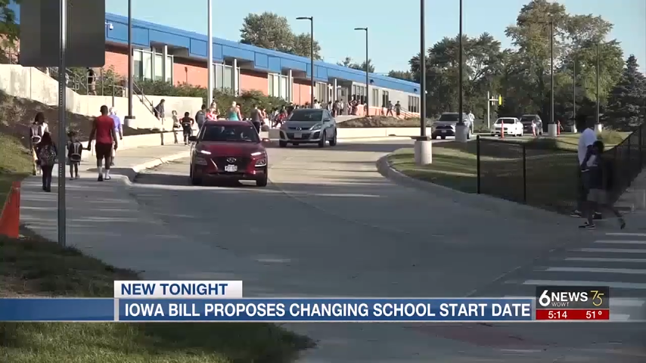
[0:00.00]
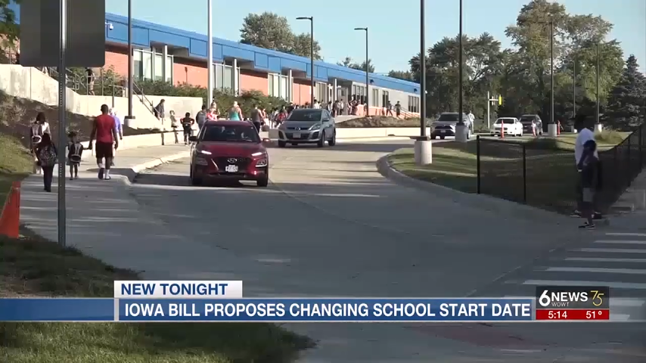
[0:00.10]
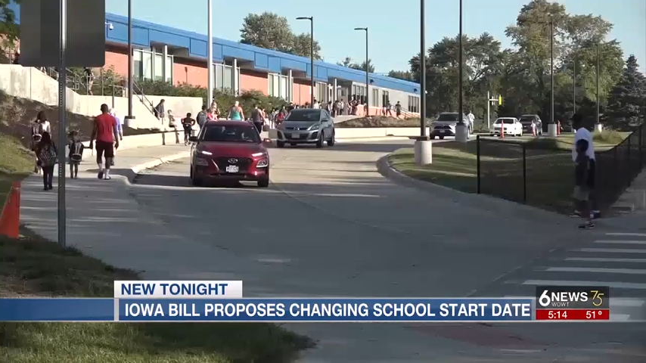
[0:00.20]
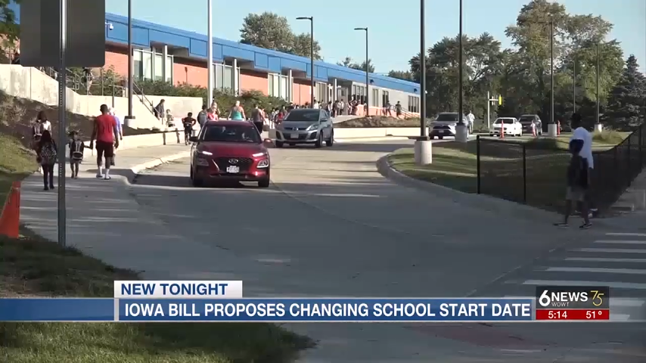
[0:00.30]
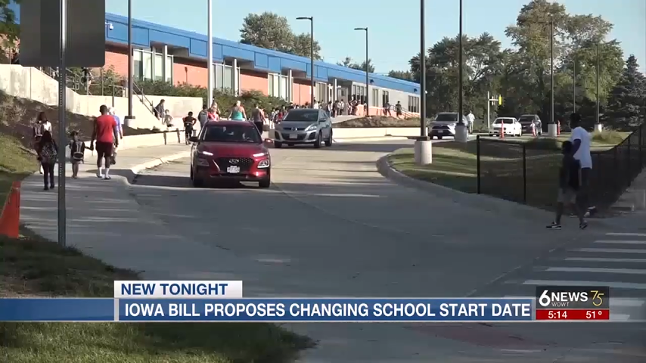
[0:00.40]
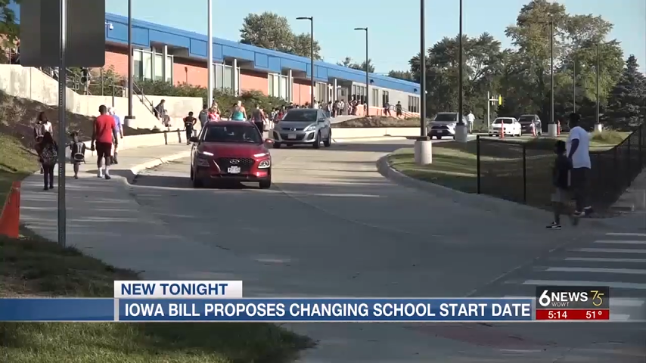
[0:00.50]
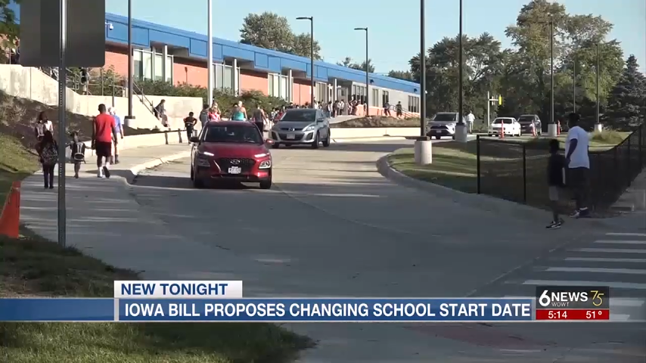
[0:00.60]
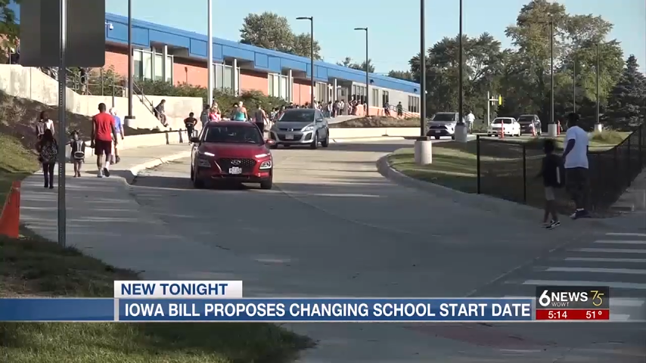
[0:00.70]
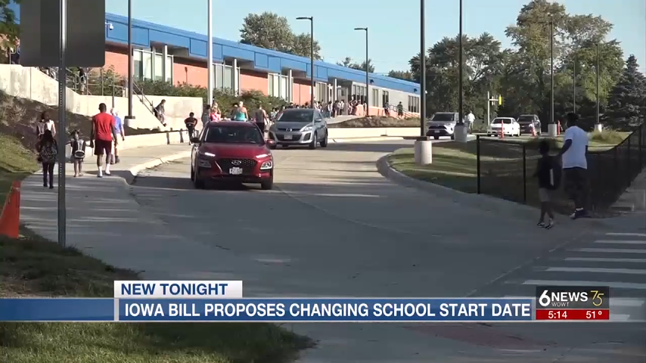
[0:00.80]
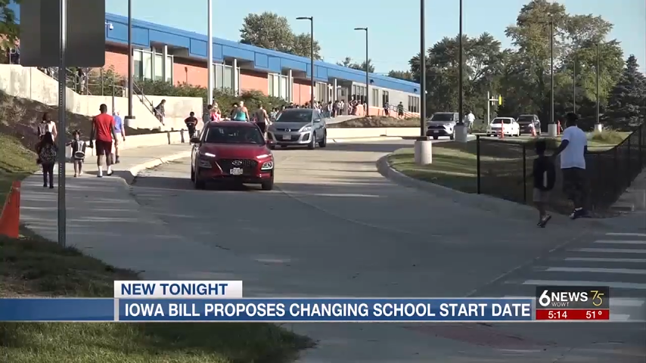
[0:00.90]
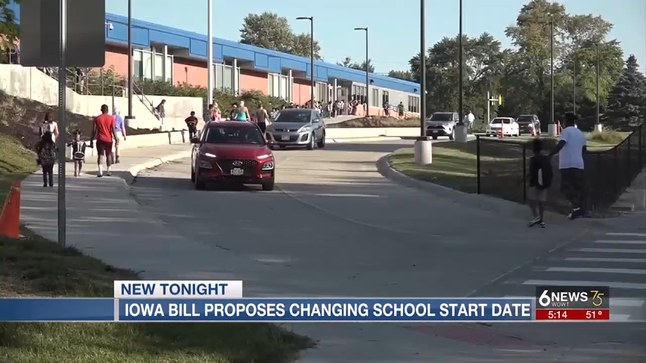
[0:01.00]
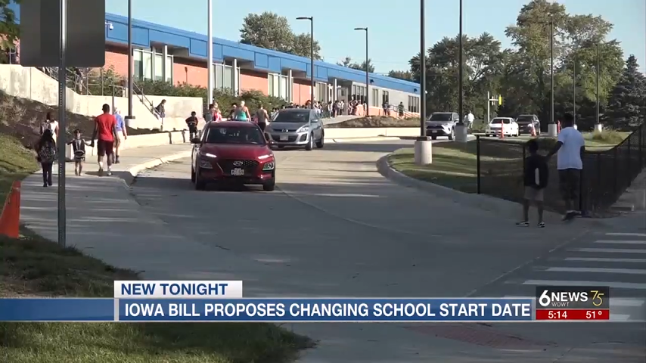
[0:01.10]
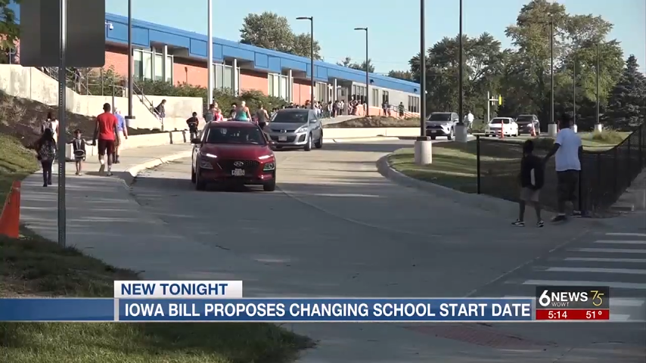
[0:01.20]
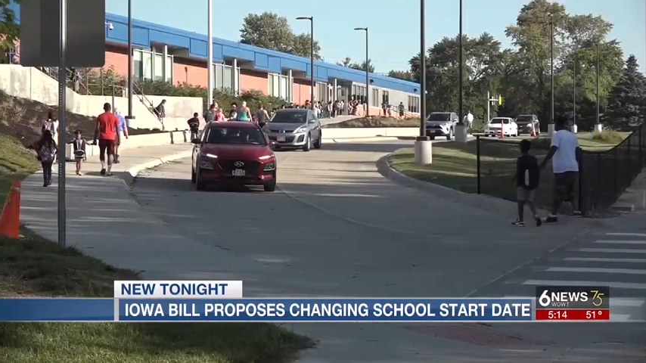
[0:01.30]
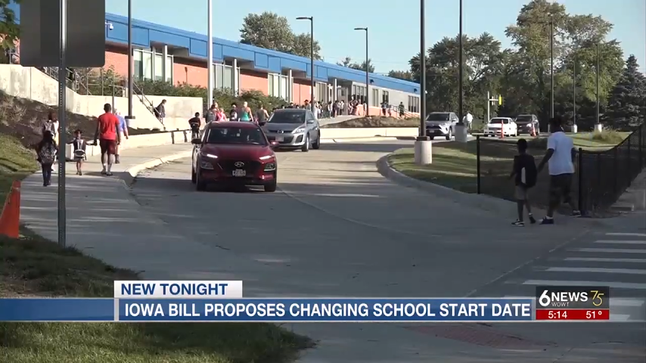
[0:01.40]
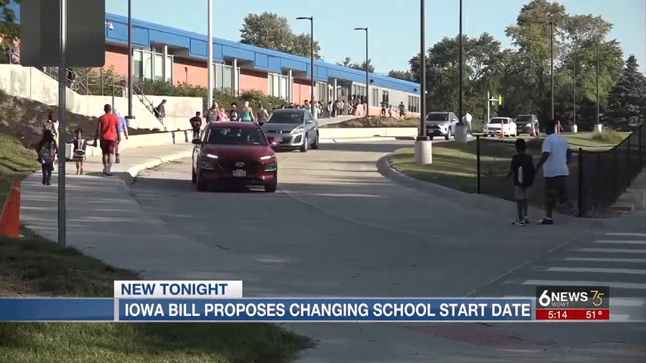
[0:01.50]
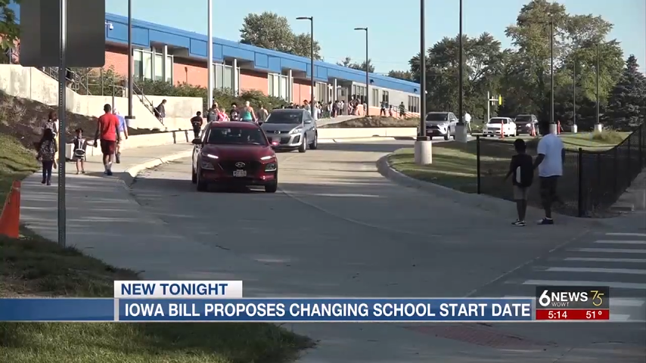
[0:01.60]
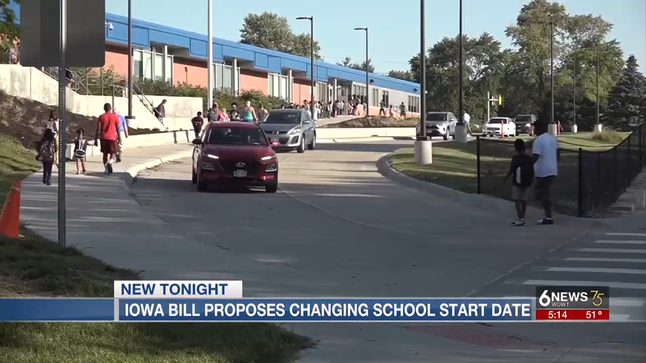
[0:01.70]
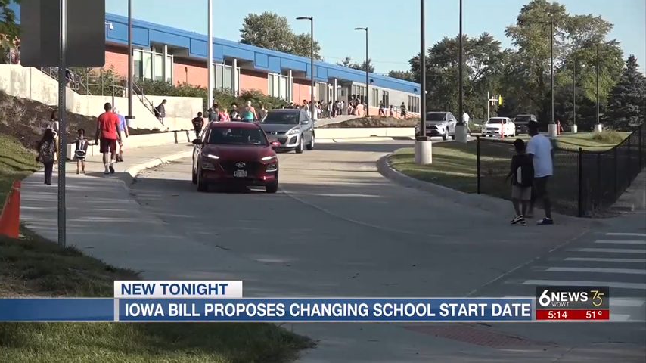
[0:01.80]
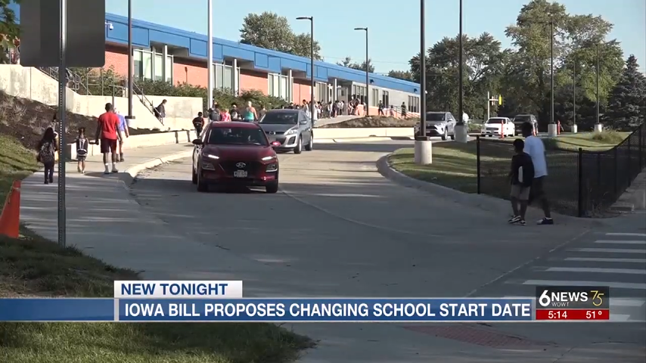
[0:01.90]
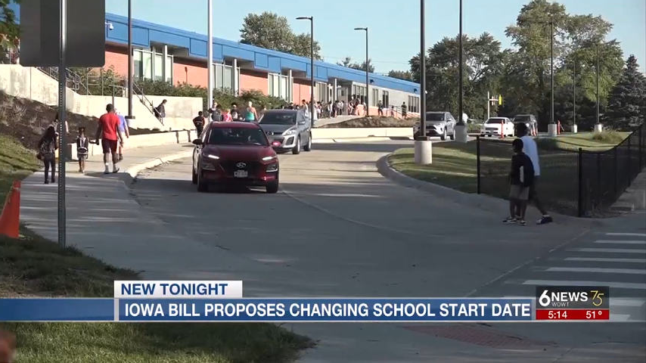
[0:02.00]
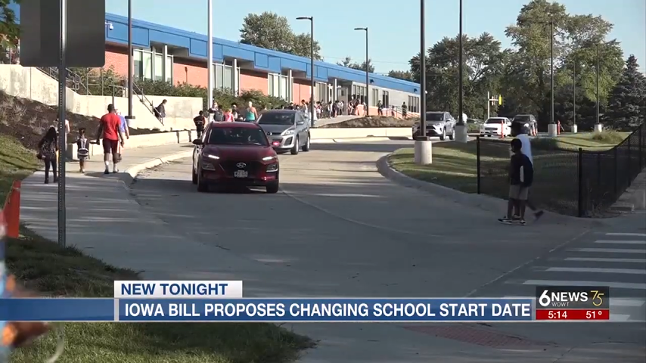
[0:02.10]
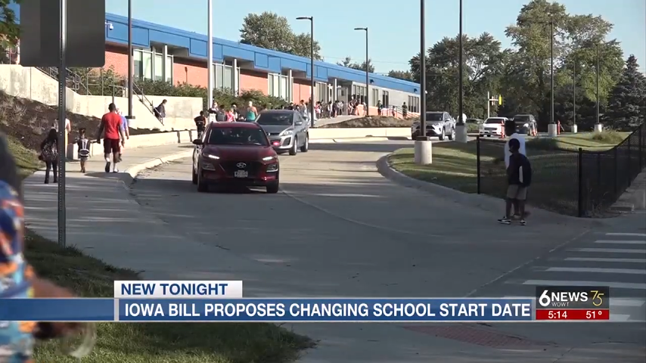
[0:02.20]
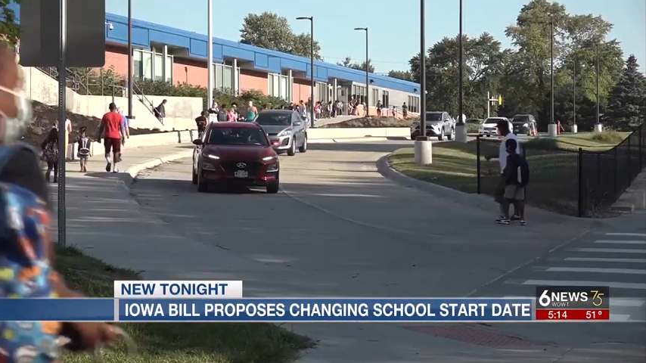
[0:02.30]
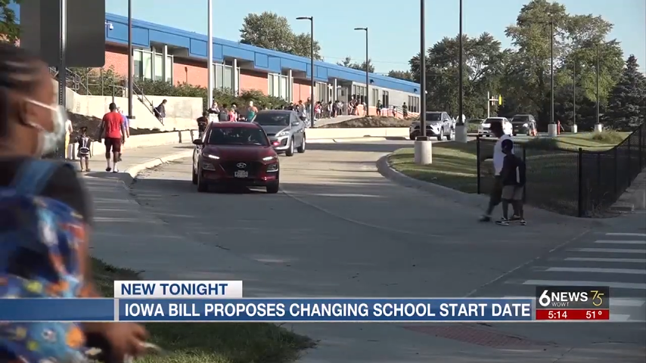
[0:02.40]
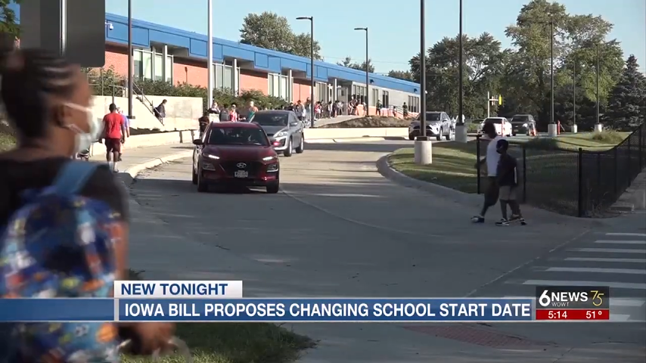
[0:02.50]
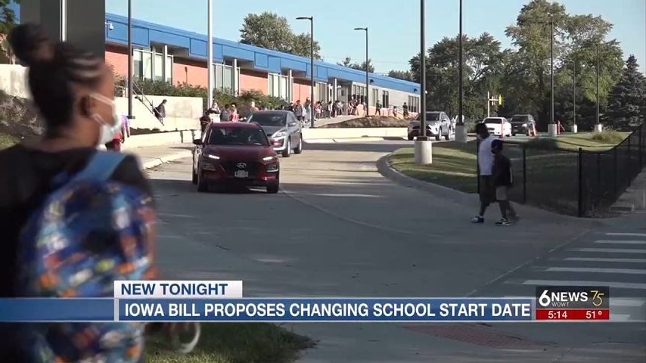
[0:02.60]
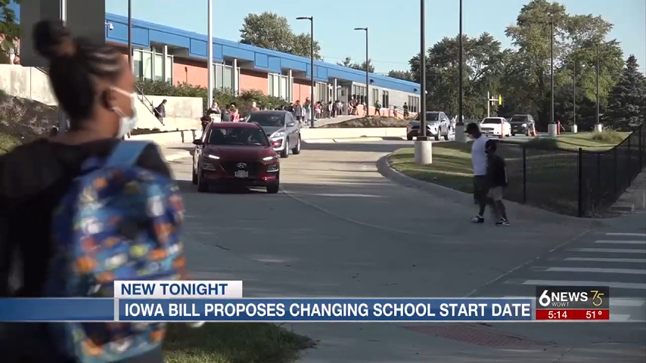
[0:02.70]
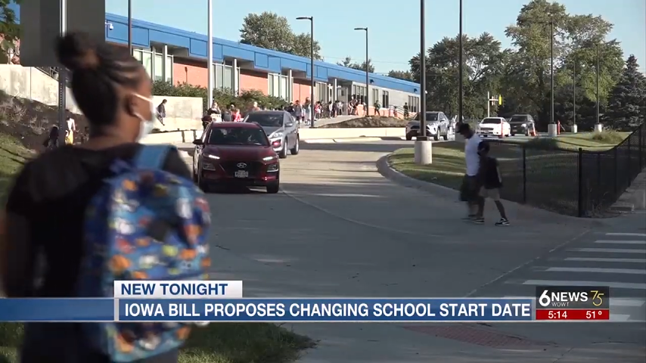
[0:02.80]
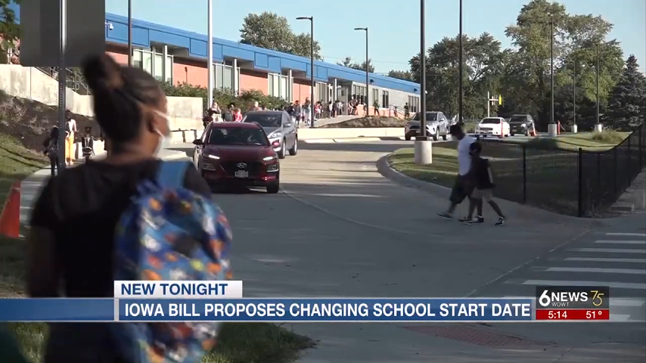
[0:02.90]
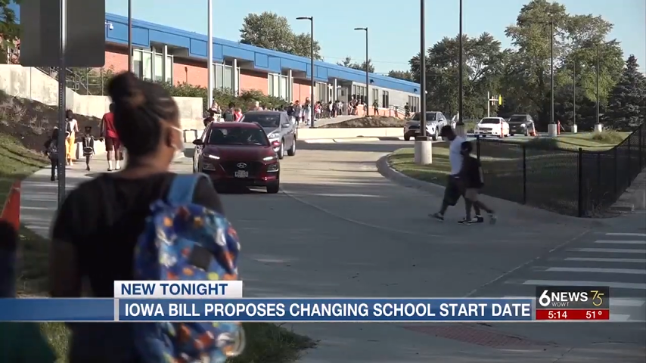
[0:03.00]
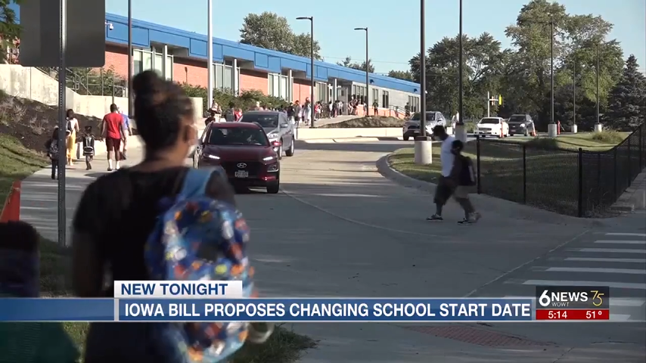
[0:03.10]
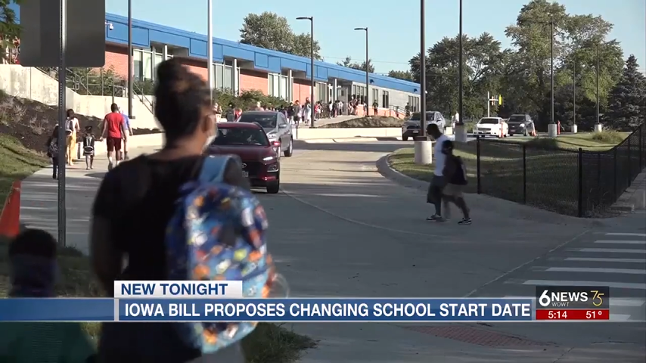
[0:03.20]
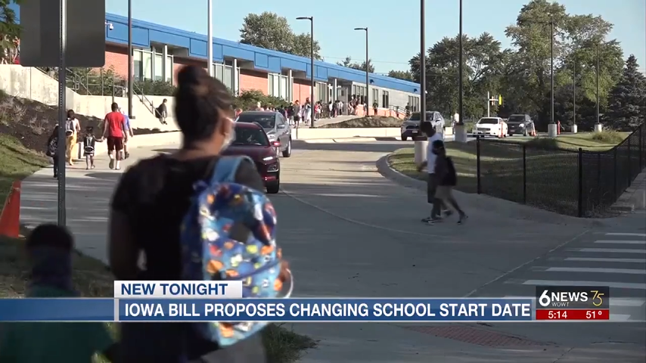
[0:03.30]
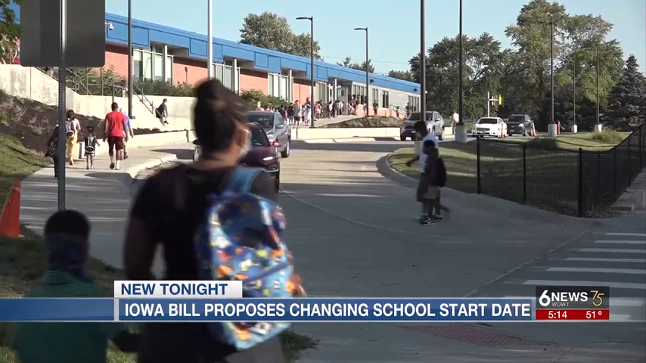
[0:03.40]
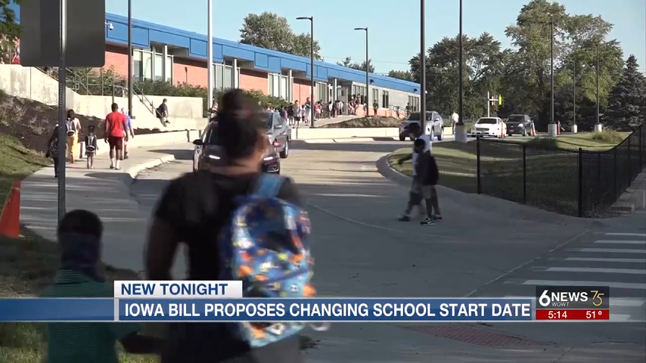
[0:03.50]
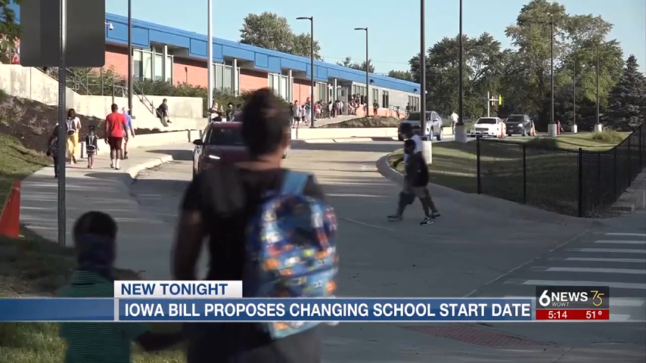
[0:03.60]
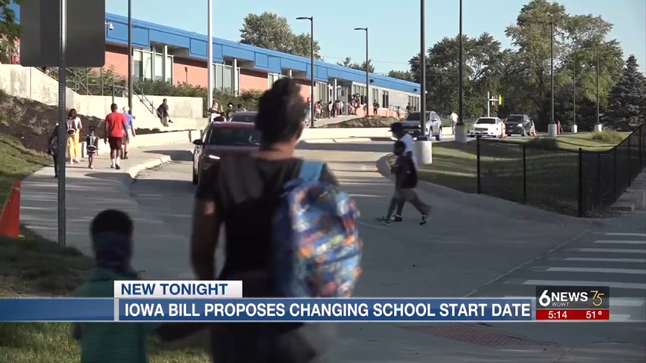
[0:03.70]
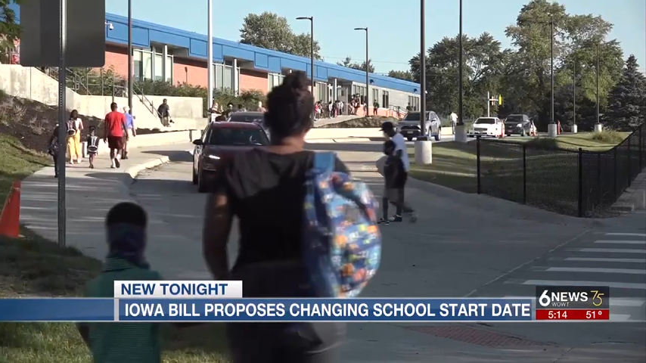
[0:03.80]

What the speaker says: No face is visible, so there are no lips to read.